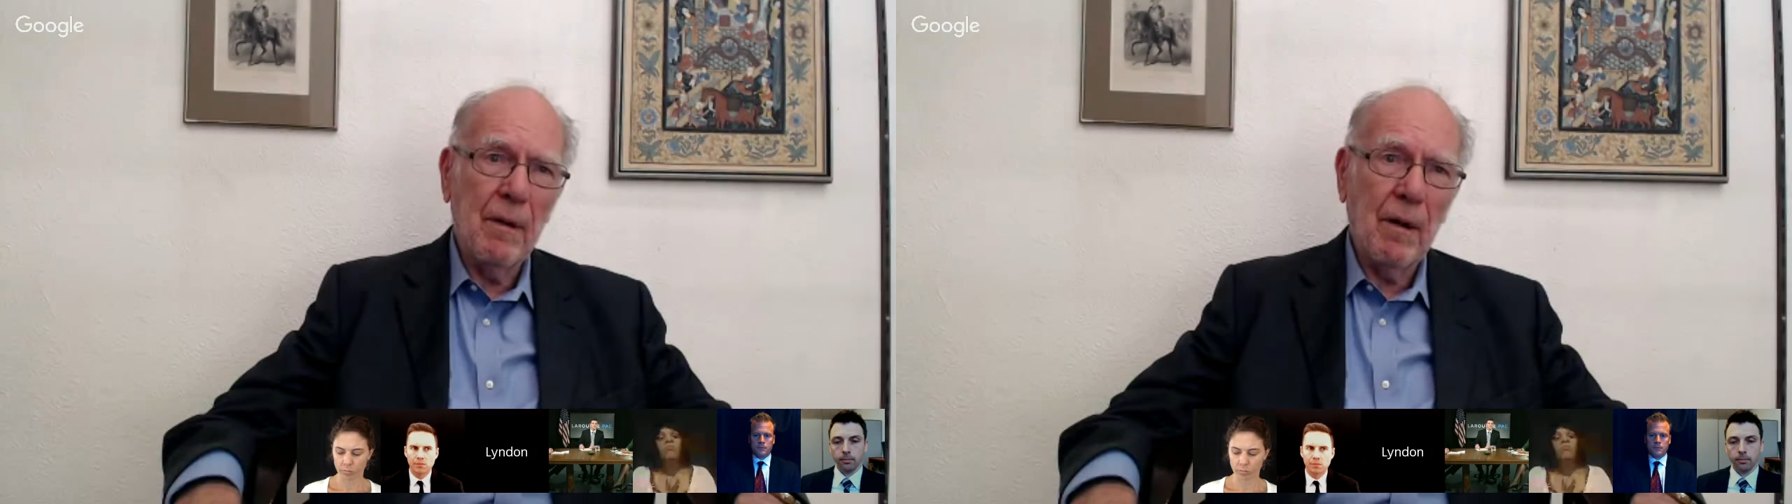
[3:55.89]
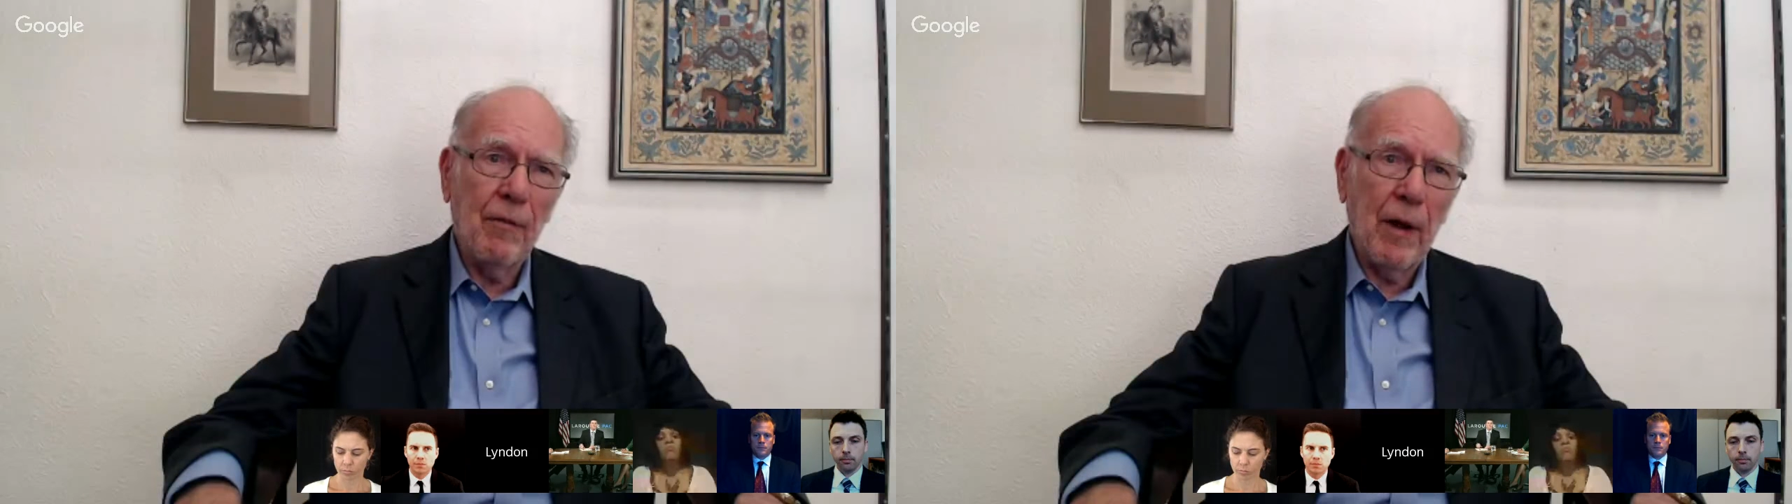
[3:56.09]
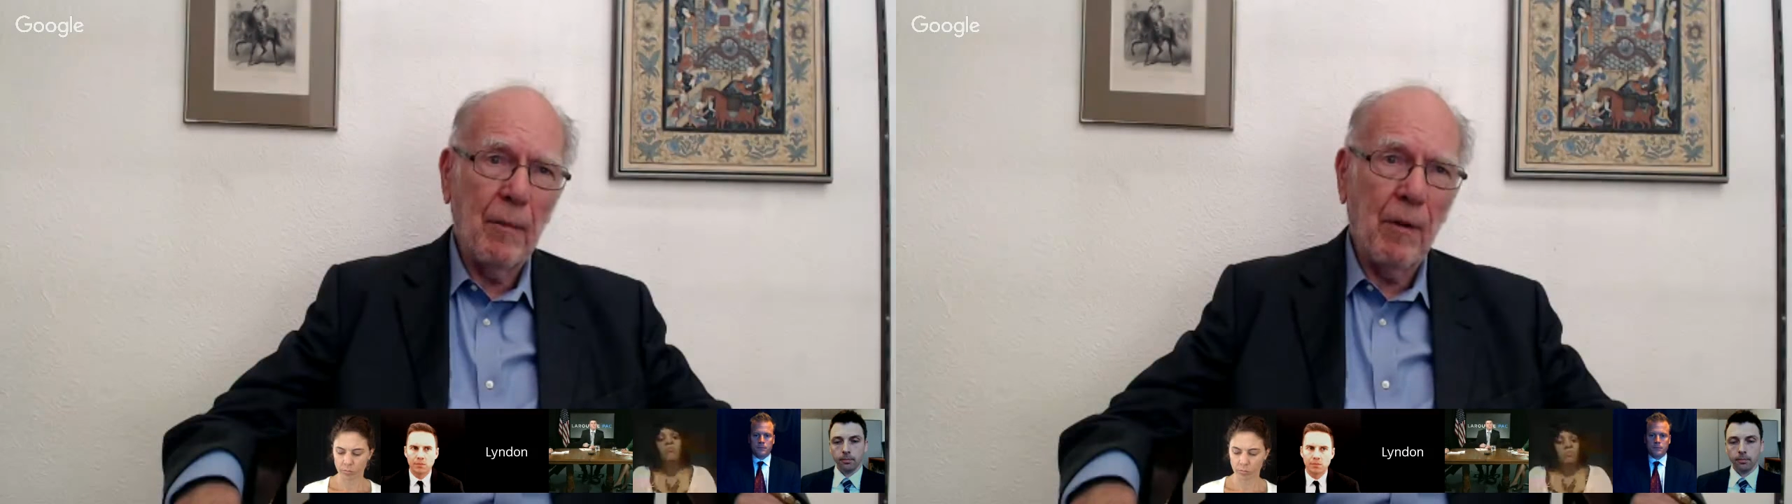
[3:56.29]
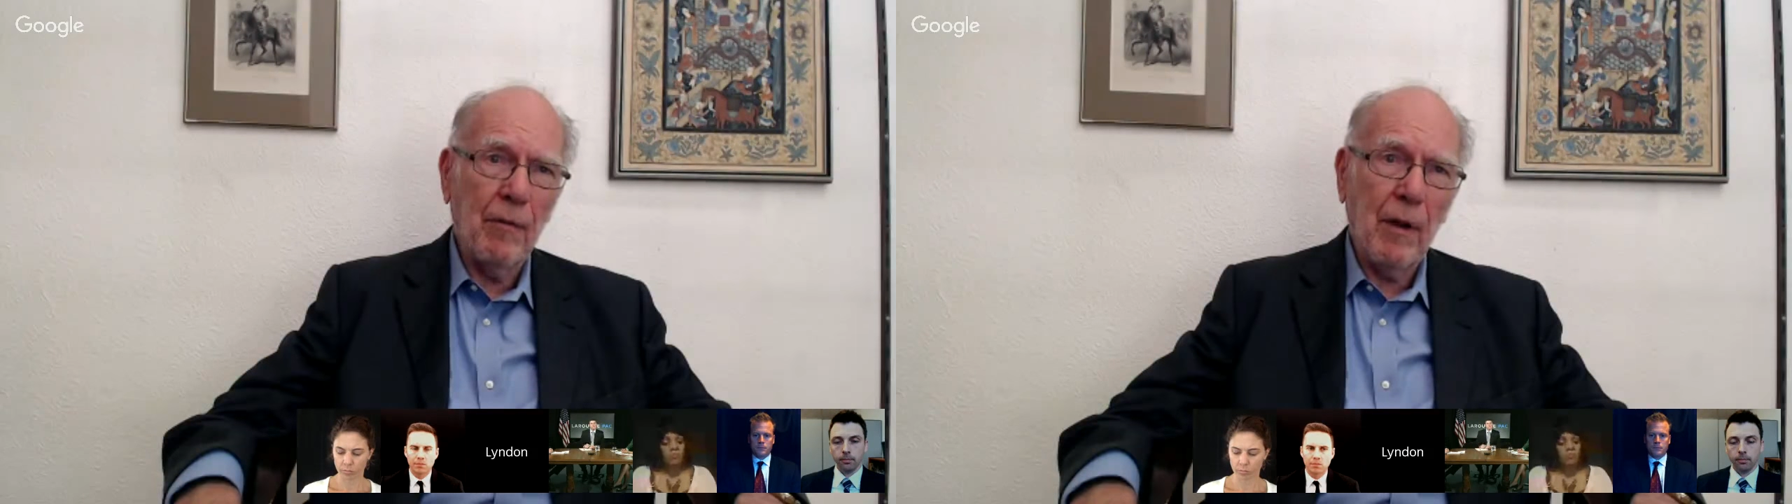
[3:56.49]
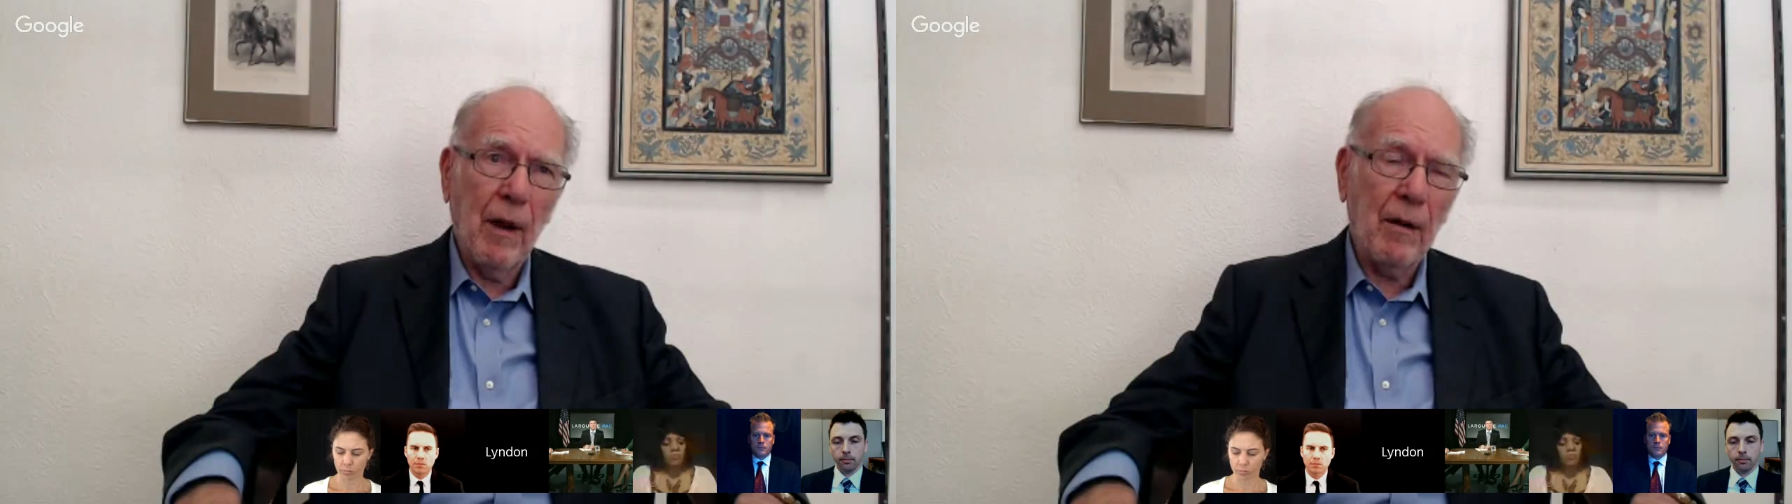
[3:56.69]
of him,
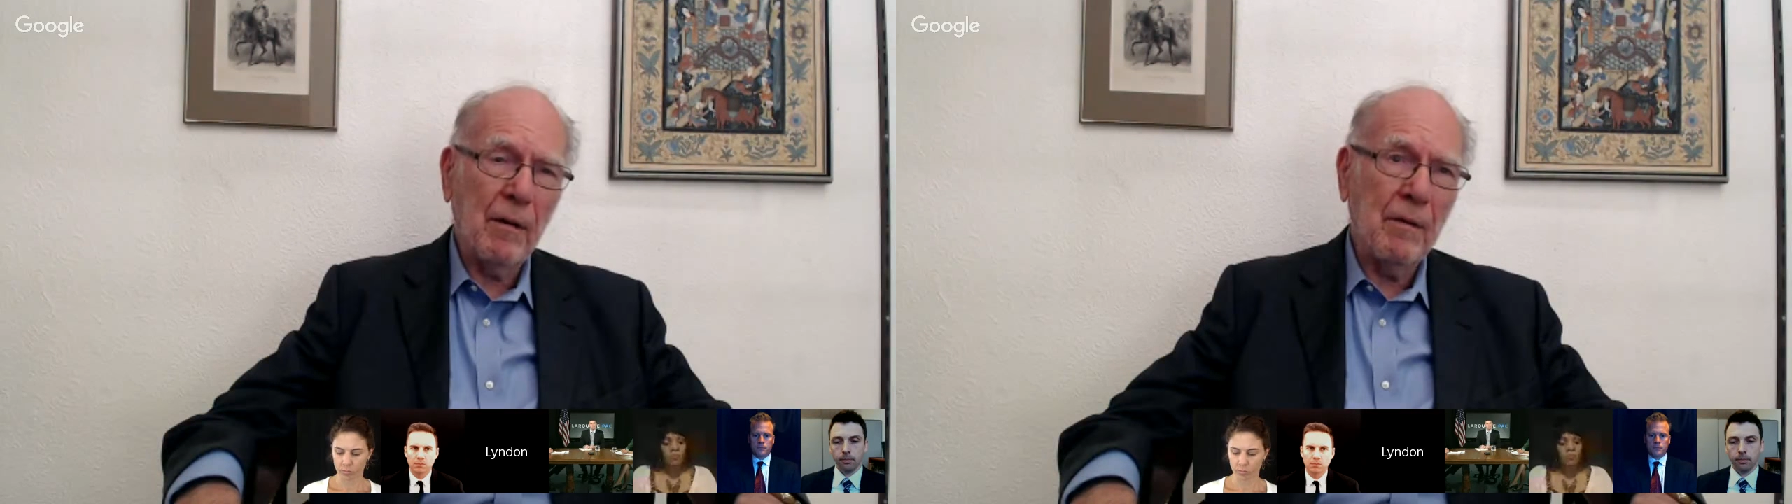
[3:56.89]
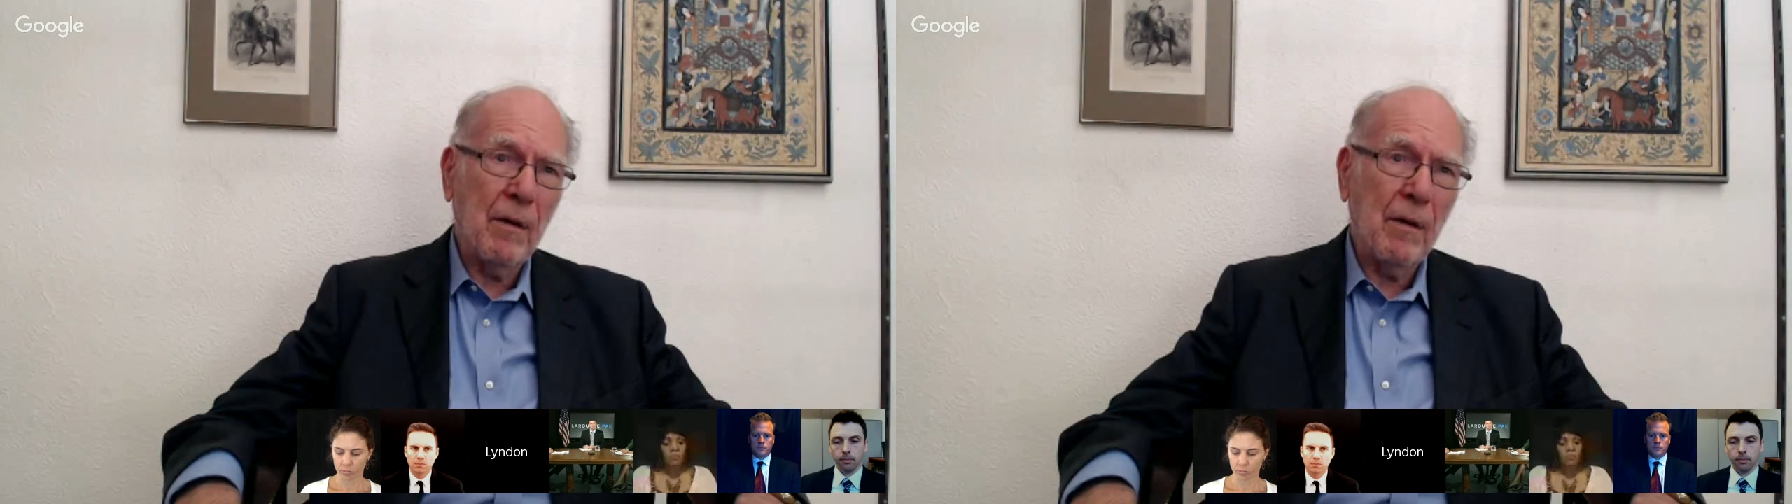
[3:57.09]
of